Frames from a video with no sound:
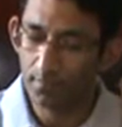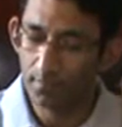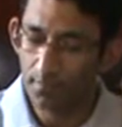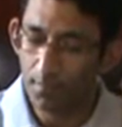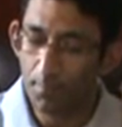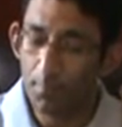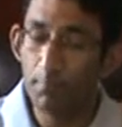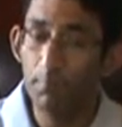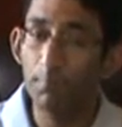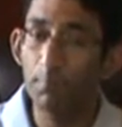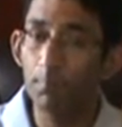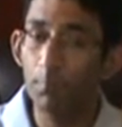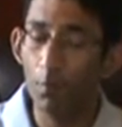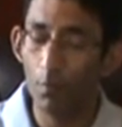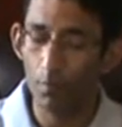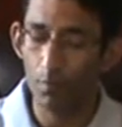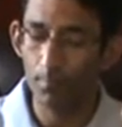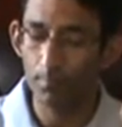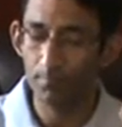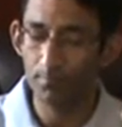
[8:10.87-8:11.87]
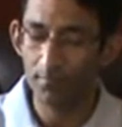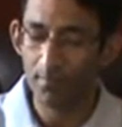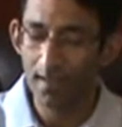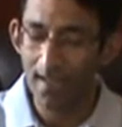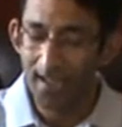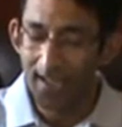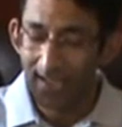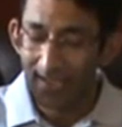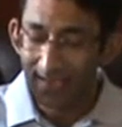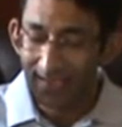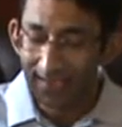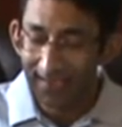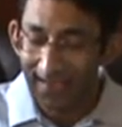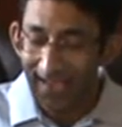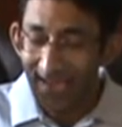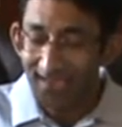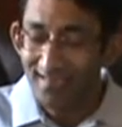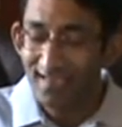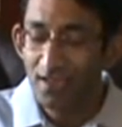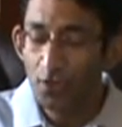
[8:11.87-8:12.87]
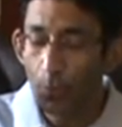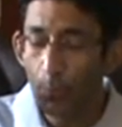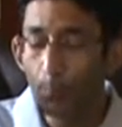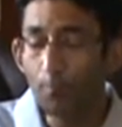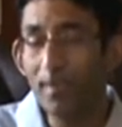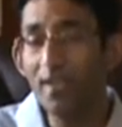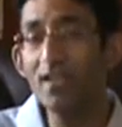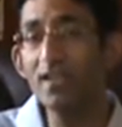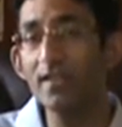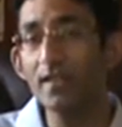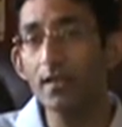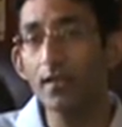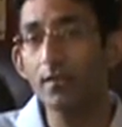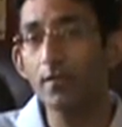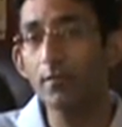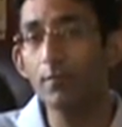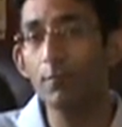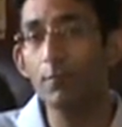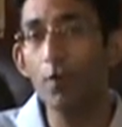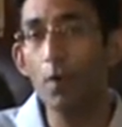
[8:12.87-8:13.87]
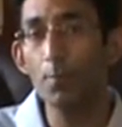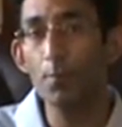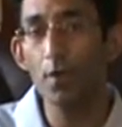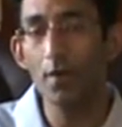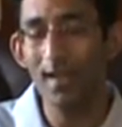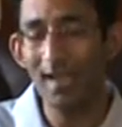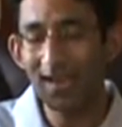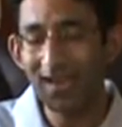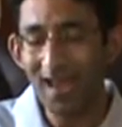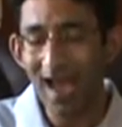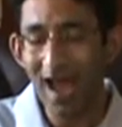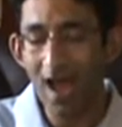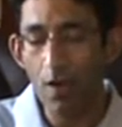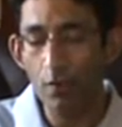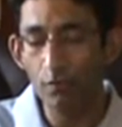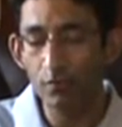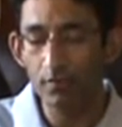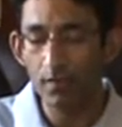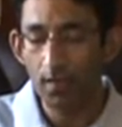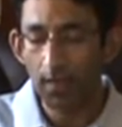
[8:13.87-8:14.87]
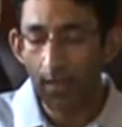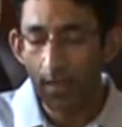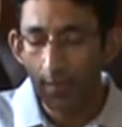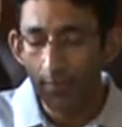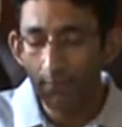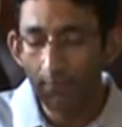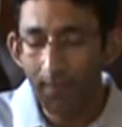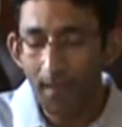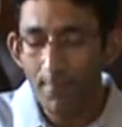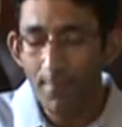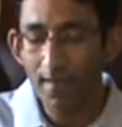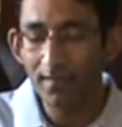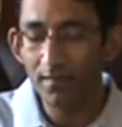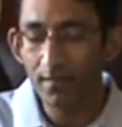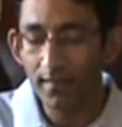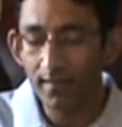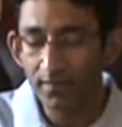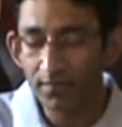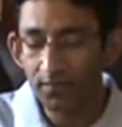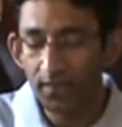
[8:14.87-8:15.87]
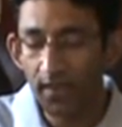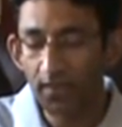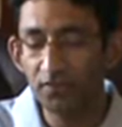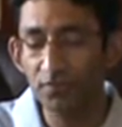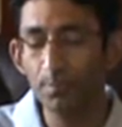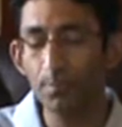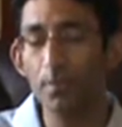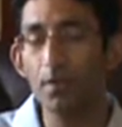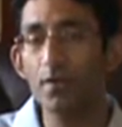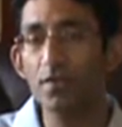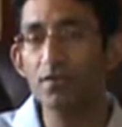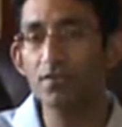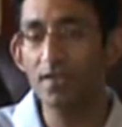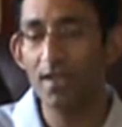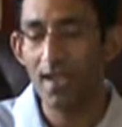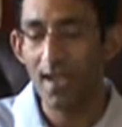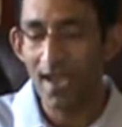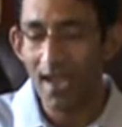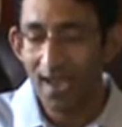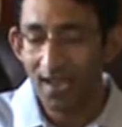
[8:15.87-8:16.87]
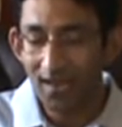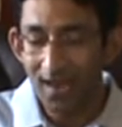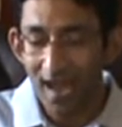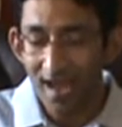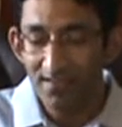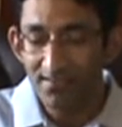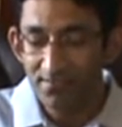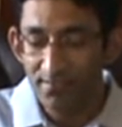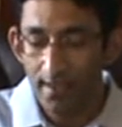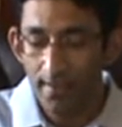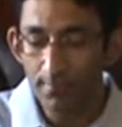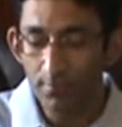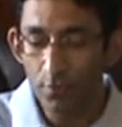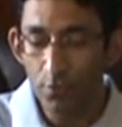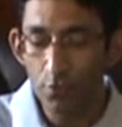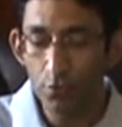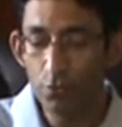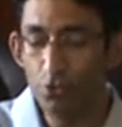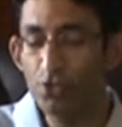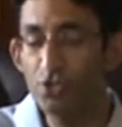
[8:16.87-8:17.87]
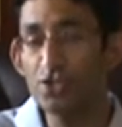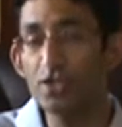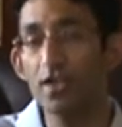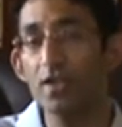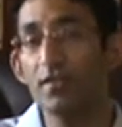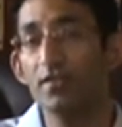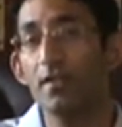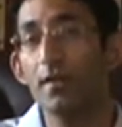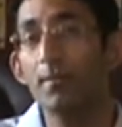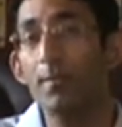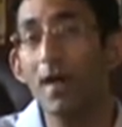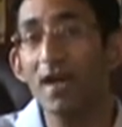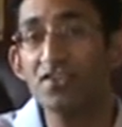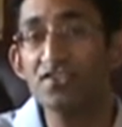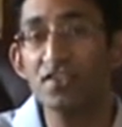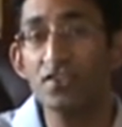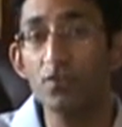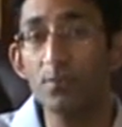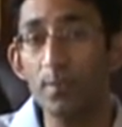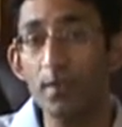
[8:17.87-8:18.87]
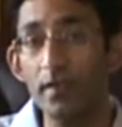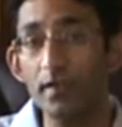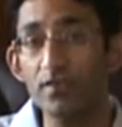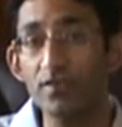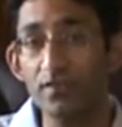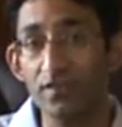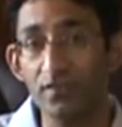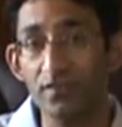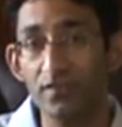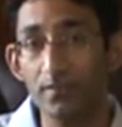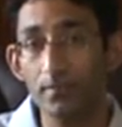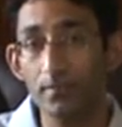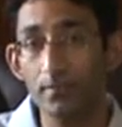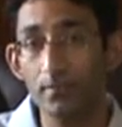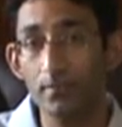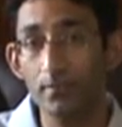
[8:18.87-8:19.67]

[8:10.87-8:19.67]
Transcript: Number 4, get an opinion from your in-house web analytics experts and ask them to share their past experiences.